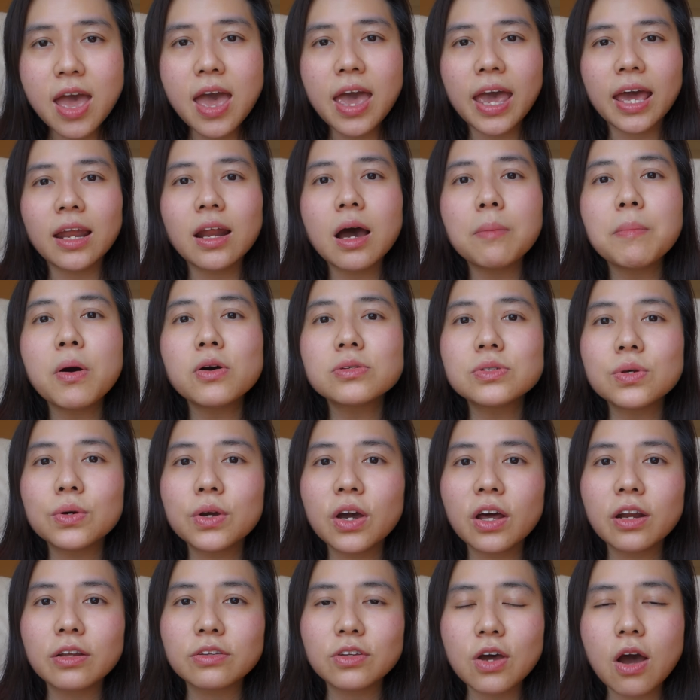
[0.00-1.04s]
And I'm also
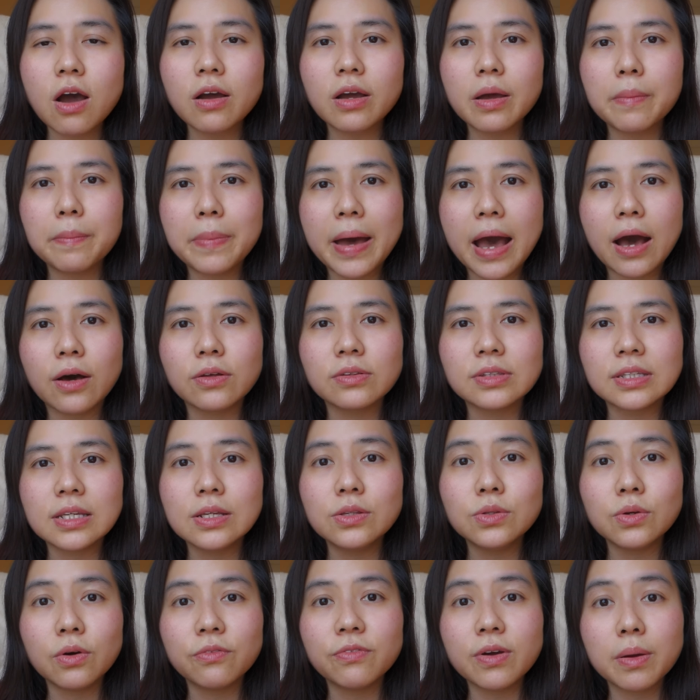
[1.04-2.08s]
going to talk about the
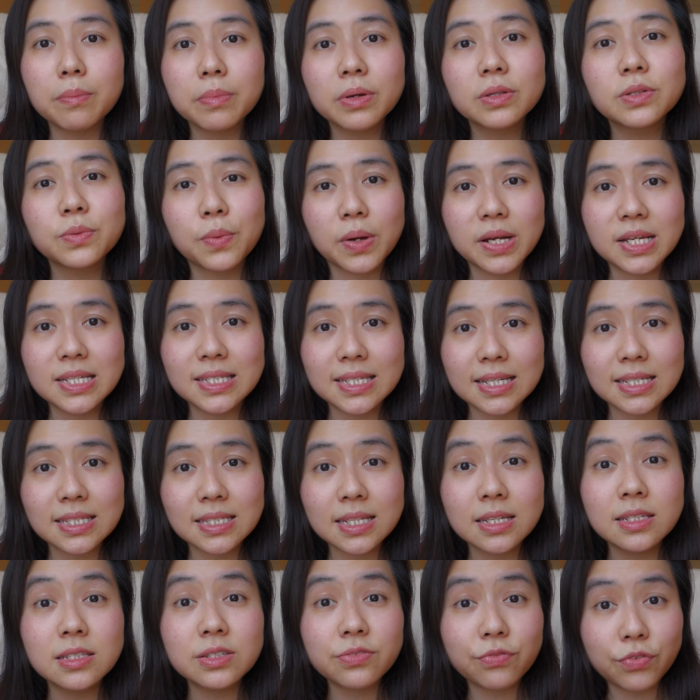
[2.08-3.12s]
November
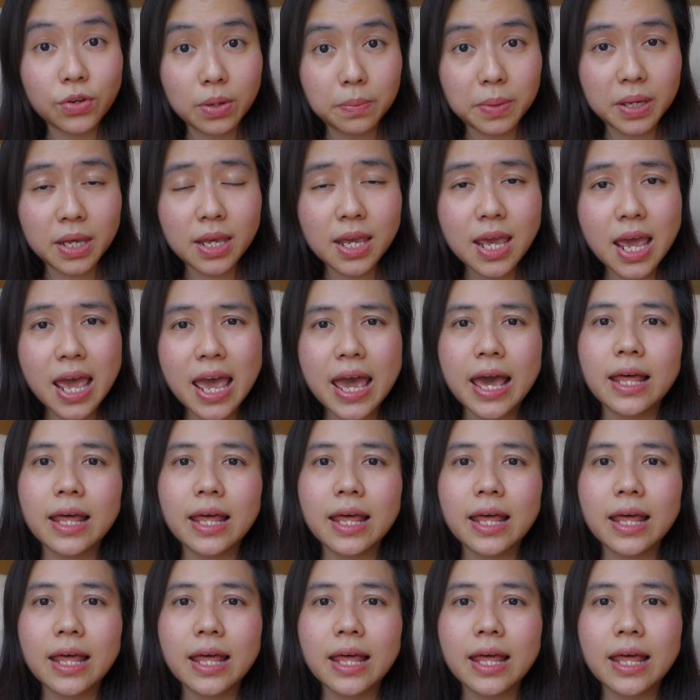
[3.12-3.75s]
2016 freebie